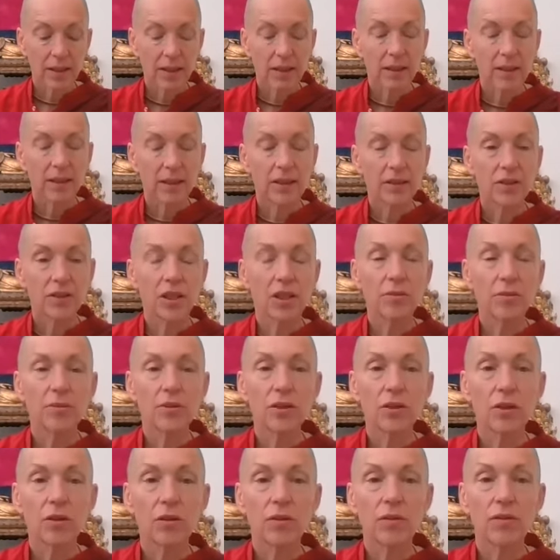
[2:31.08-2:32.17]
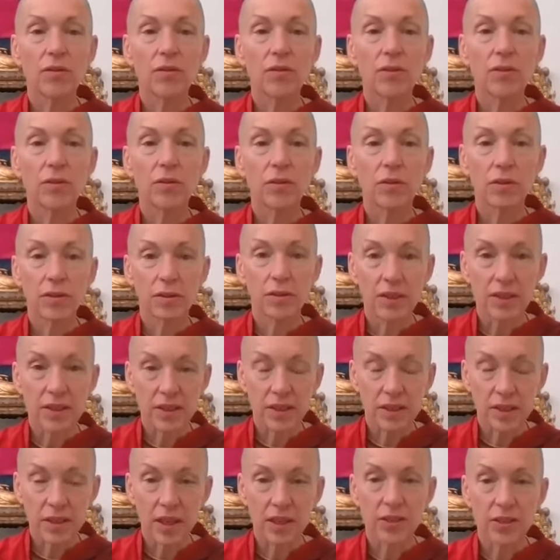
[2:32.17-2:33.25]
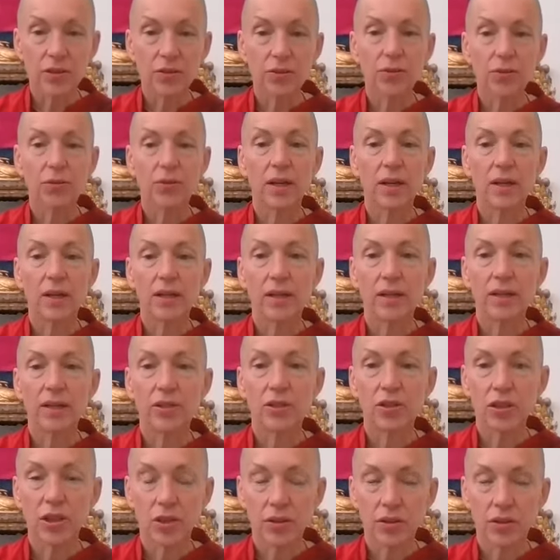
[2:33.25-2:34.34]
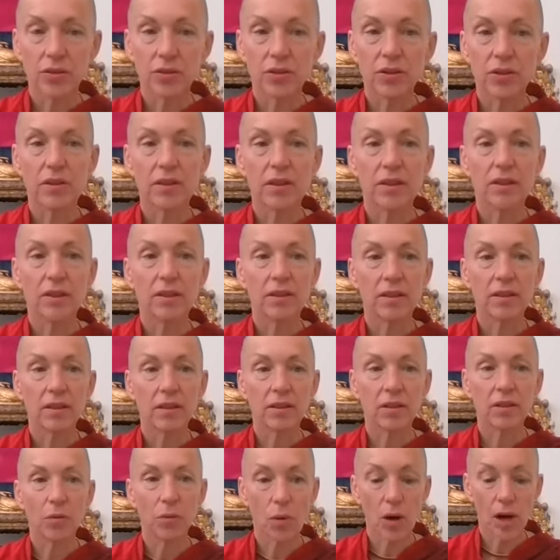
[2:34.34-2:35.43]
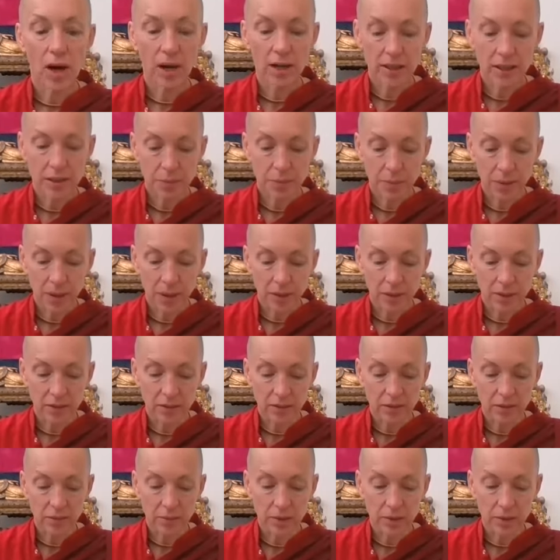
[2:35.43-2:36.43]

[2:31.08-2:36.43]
In terms of this title that I chose, the wide path